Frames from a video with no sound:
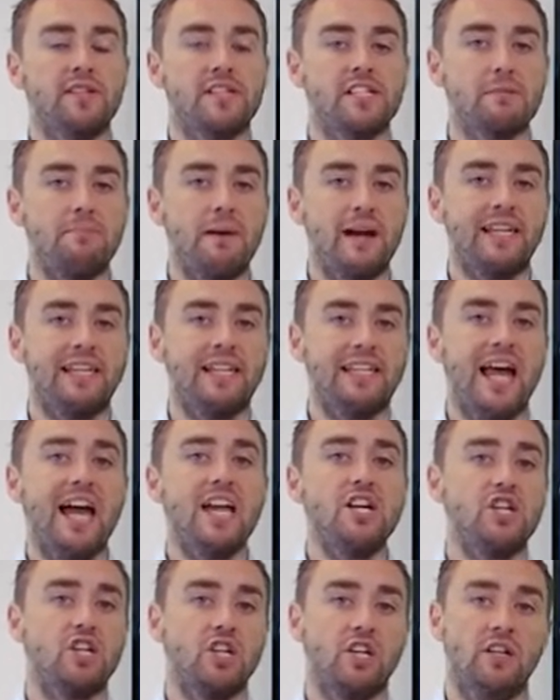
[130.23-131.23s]

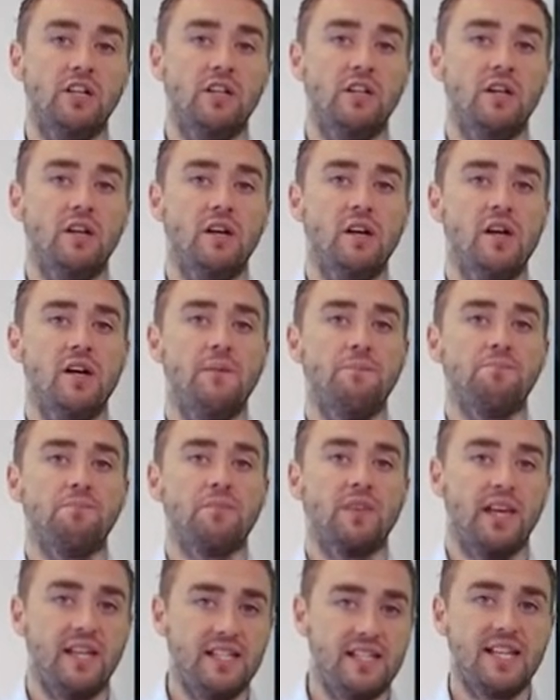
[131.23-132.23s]
speculation
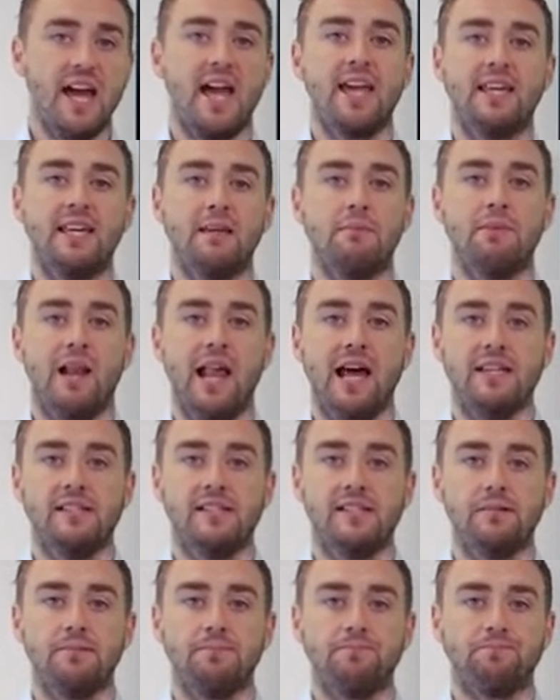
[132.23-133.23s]
is taking
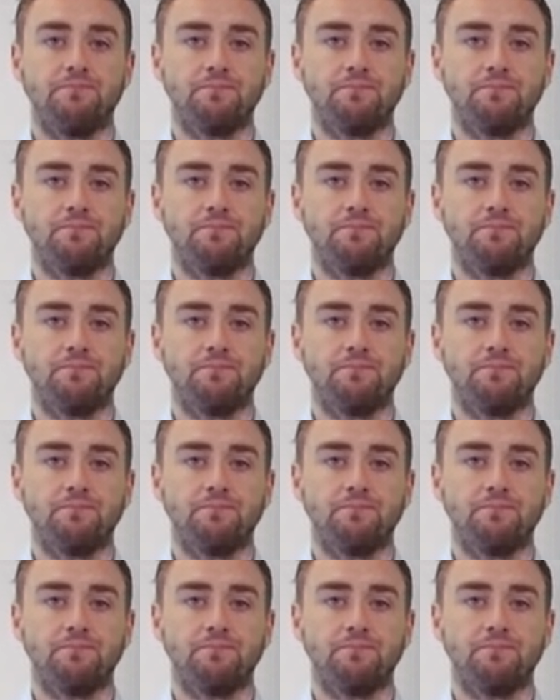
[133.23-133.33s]
place.